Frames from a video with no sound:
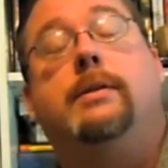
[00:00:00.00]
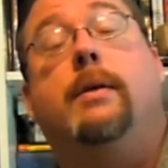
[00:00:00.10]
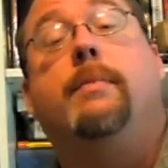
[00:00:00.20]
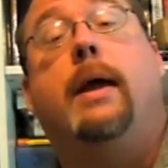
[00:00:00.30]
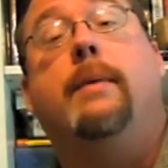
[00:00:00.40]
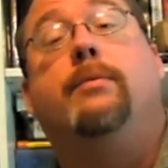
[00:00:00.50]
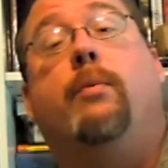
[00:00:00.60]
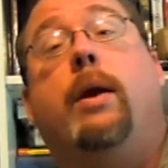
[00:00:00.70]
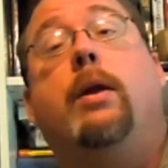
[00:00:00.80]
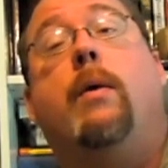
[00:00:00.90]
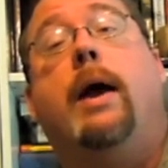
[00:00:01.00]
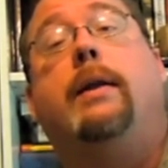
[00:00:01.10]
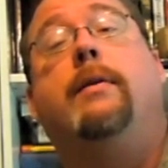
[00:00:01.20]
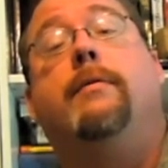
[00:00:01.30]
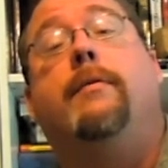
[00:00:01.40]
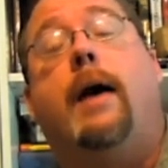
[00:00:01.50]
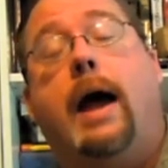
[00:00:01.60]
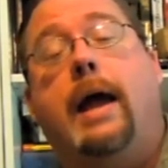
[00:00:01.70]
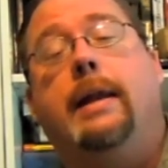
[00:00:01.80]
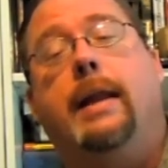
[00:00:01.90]
sometimes radioactive
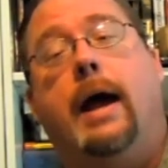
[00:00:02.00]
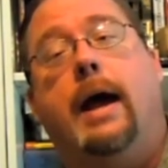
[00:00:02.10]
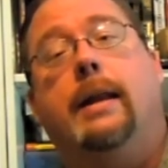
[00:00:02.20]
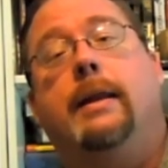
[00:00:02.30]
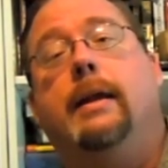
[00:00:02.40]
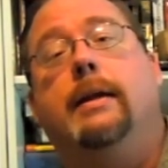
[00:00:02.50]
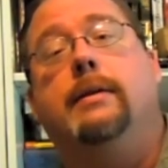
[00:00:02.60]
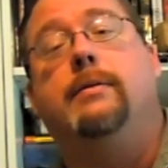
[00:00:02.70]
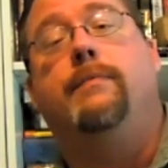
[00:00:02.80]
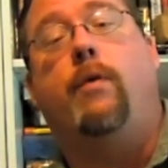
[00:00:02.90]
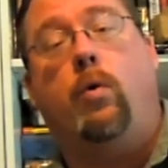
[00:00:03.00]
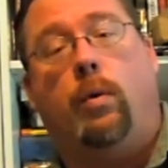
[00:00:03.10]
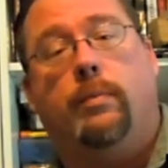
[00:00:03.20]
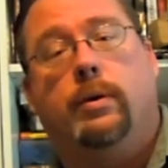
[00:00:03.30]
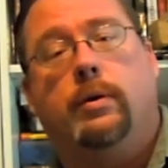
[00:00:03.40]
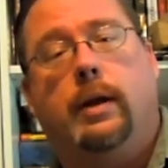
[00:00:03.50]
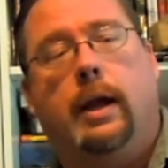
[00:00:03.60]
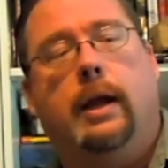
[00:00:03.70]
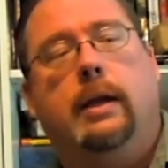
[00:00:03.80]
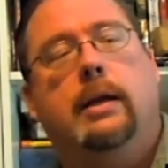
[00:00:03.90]
iodine is formed.
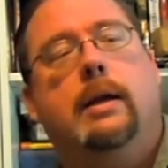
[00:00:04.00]
Okay?